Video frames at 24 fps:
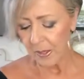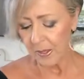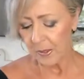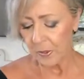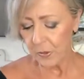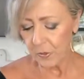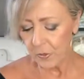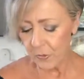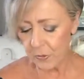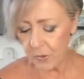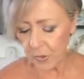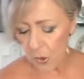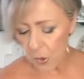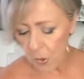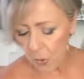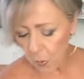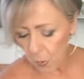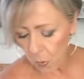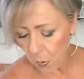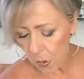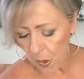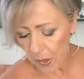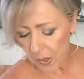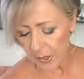You don't
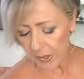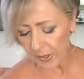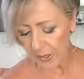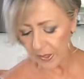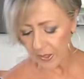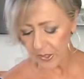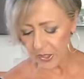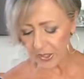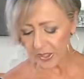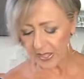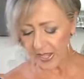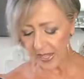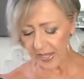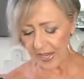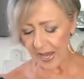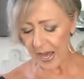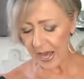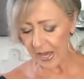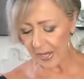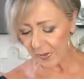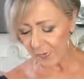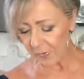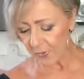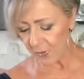want to get
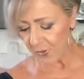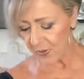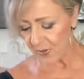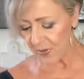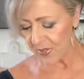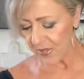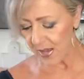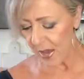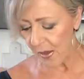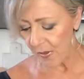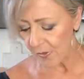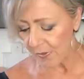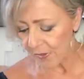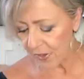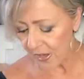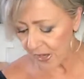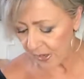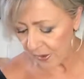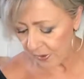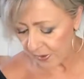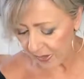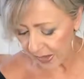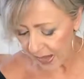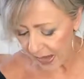ahead of yourself
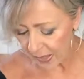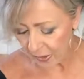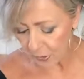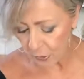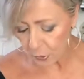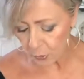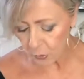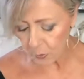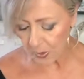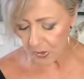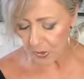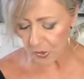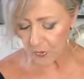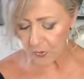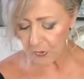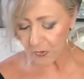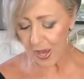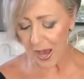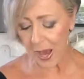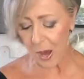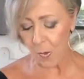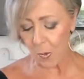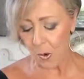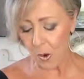here and add too much
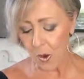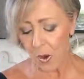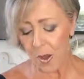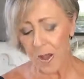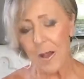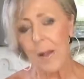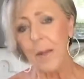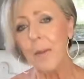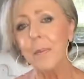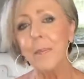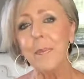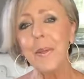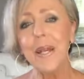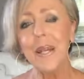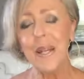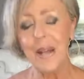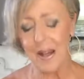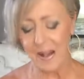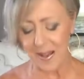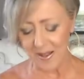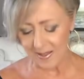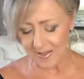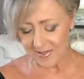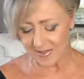flour,
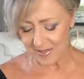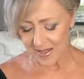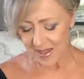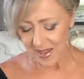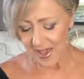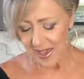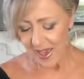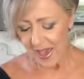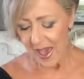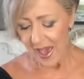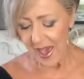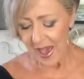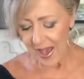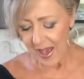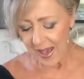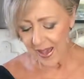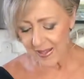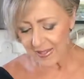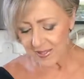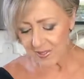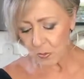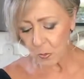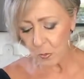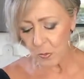because
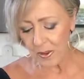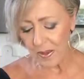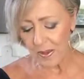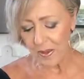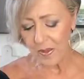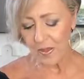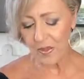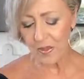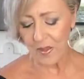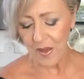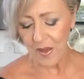as with